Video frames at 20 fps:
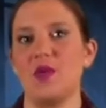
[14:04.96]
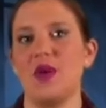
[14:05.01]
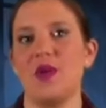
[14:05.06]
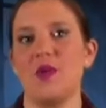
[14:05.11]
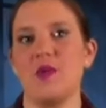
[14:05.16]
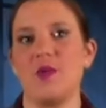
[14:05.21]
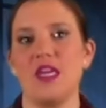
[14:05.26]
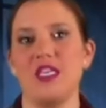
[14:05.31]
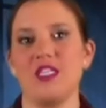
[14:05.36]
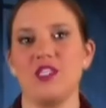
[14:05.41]
run
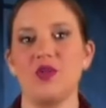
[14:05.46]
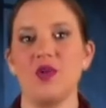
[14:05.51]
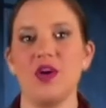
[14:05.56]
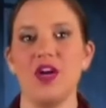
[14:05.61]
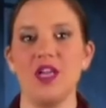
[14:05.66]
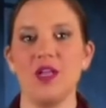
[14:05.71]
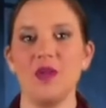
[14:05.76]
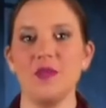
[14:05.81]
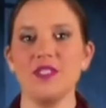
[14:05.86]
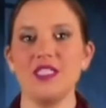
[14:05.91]
away. So
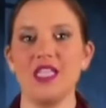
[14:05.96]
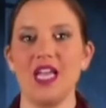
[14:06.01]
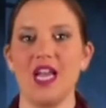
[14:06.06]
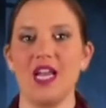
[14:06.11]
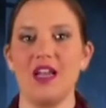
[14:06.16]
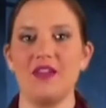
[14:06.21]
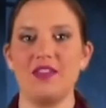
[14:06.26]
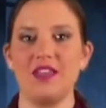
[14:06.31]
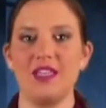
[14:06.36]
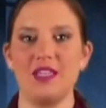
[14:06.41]
I always
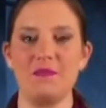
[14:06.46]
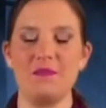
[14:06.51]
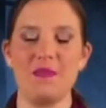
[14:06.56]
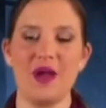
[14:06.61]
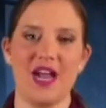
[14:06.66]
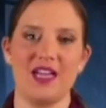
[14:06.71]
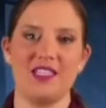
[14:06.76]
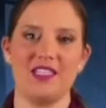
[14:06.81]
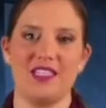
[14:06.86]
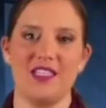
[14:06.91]
had everything
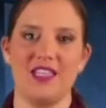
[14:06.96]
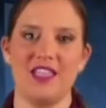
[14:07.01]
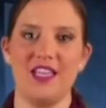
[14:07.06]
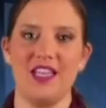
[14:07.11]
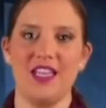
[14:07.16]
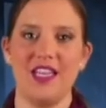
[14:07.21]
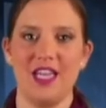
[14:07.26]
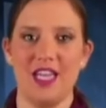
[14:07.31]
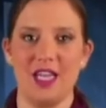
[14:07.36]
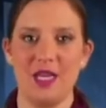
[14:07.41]
packed
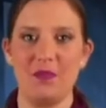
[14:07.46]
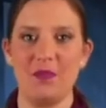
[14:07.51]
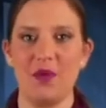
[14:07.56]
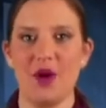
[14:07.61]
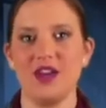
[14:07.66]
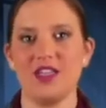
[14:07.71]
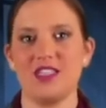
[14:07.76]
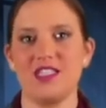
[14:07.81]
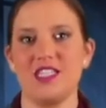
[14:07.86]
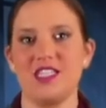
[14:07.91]
in
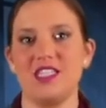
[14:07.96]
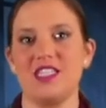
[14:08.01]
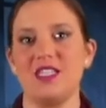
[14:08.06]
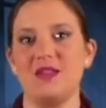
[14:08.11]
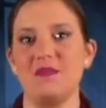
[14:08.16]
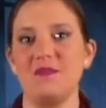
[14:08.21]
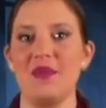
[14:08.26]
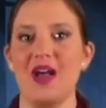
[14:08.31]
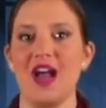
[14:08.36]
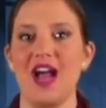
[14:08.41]
boxes,
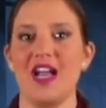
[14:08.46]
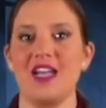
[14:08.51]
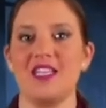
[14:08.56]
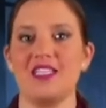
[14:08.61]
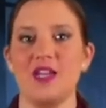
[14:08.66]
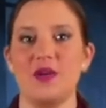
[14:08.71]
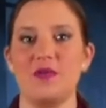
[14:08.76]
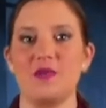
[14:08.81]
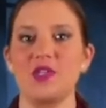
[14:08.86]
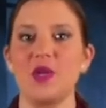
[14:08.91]
in
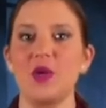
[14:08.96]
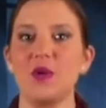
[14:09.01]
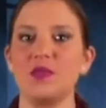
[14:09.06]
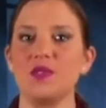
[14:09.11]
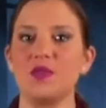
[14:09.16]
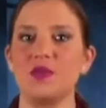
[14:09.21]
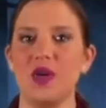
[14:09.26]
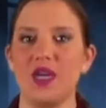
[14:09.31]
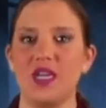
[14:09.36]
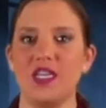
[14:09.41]
bags, and I was
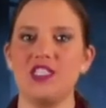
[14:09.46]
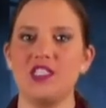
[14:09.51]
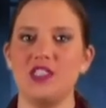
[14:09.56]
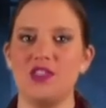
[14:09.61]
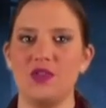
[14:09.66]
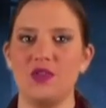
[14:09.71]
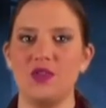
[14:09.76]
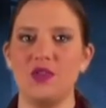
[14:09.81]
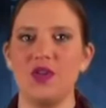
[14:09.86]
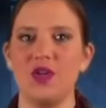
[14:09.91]
always ready
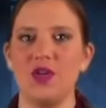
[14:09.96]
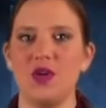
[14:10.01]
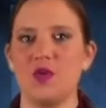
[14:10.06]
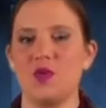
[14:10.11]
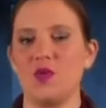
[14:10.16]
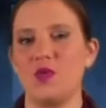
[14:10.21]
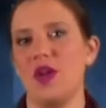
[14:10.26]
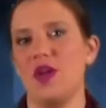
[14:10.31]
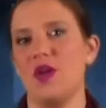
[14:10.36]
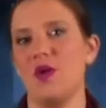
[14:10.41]
to
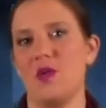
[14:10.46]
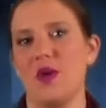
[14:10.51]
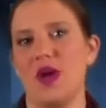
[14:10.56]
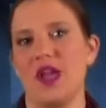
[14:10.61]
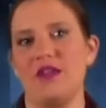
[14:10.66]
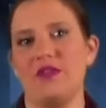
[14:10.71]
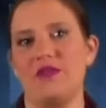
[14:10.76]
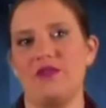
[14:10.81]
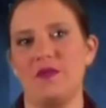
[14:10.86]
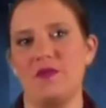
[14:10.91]
run
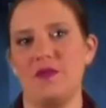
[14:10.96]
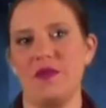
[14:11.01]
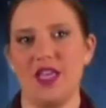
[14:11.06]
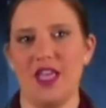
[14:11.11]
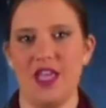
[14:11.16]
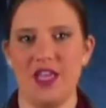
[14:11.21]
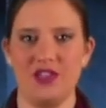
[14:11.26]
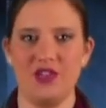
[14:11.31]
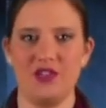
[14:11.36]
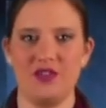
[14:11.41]
away from the
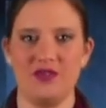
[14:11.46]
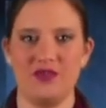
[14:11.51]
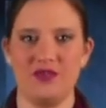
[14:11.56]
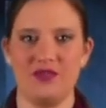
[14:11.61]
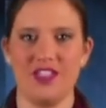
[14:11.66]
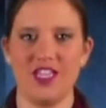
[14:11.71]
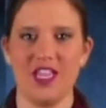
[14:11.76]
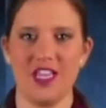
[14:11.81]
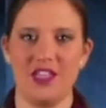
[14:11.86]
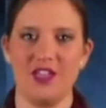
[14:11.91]
age
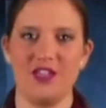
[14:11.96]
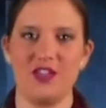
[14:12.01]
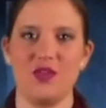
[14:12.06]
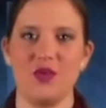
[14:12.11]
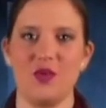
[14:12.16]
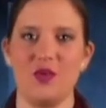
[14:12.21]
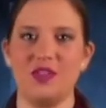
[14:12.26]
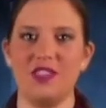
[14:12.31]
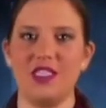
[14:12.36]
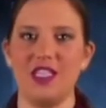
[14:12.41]
of 10 years
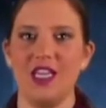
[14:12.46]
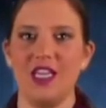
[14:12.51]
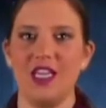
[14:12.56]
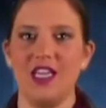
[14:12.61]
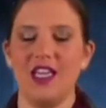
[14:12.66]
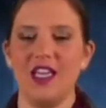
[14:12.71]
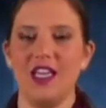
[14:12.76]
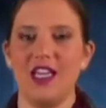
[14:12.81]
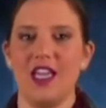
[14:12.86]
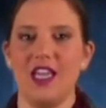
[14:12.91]
old.
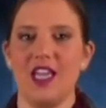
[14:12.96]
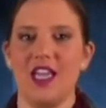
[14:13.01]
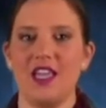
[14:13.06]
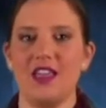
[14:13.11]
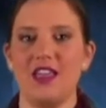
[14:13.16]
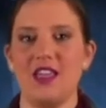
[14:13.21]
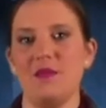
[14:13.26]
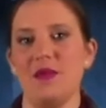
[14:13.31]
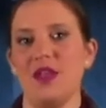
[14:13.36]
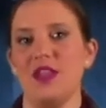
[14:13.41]

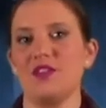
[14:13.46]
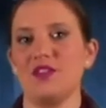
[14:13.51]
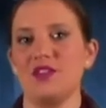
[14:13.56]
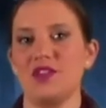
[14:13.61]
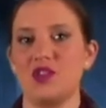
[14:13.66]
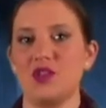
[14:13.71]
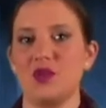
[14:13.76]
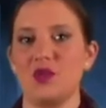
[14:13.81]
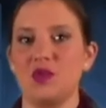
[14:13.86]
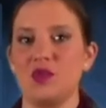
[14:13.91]
And then my little
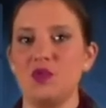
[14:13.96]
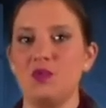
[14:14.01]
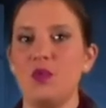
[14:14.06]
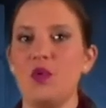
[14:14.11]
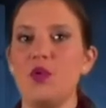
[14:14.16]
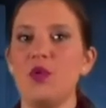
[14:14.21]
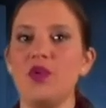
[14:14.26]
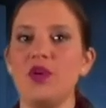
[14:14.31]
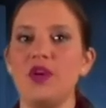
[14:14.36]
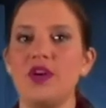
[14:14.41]
sister was
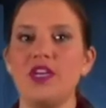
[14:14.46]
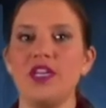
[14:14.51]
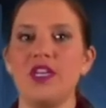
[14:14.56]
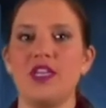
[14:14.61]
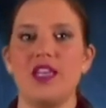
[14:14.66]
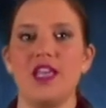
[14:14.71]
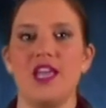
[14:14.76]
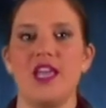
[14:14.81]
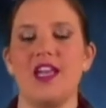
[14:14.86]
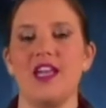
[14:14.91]
born,
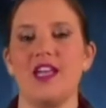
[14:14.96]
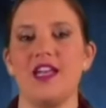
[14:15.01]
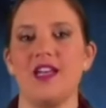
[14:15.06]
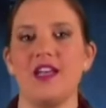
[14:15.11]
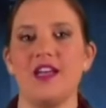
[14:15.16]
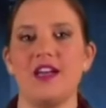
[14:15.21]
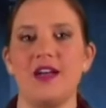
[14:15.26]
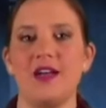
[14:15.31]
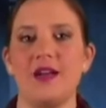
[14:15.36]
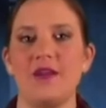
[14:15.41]
and
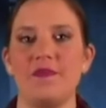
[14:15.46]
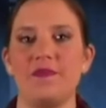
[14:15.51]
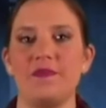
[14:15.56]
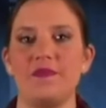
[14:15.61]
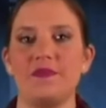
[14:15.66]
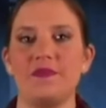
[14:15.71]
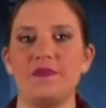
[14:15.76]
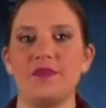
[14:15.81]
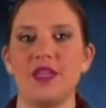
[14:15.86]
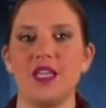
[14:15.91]

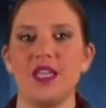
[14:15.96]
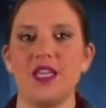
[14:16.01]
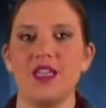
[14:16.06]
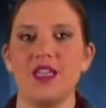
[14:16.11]
then